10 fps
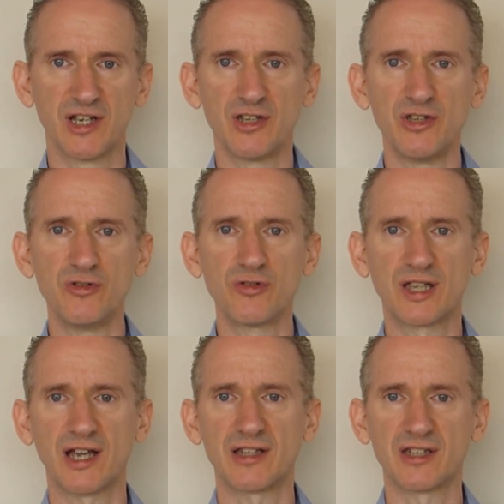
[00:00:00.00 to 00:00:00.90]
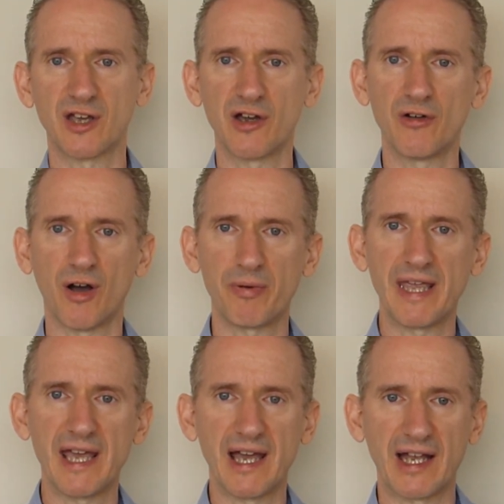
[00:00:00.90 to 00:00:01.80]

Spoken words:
you can go up here